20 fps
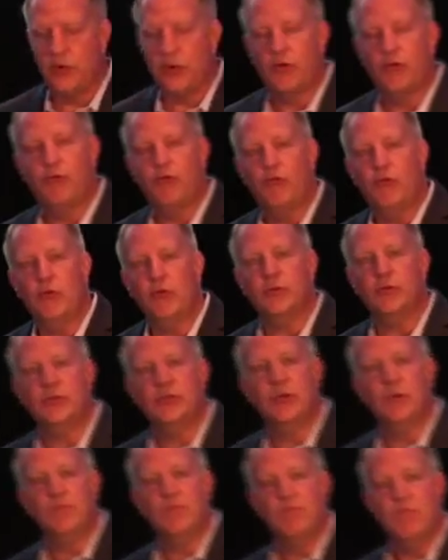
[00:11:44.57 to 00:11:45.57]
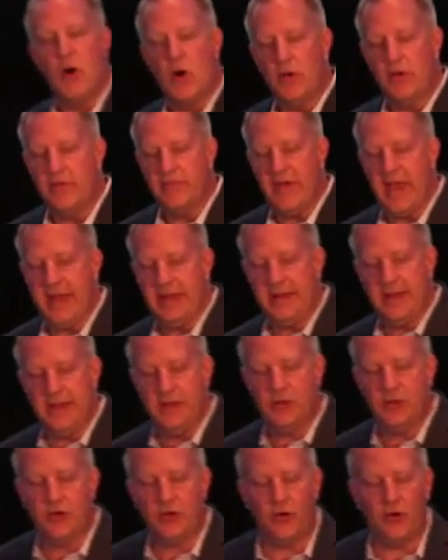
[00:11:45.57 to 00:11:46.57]
recruit, to motivate,
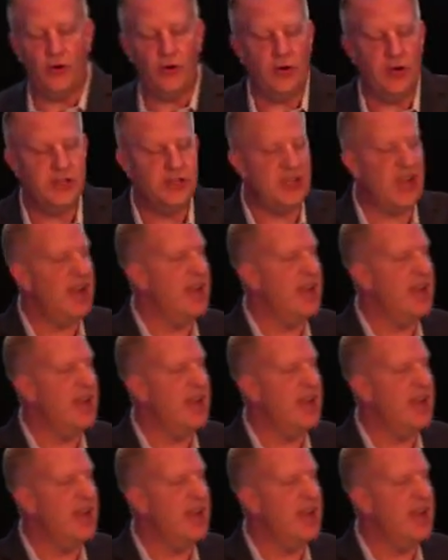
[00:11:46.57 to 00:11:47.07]
encourage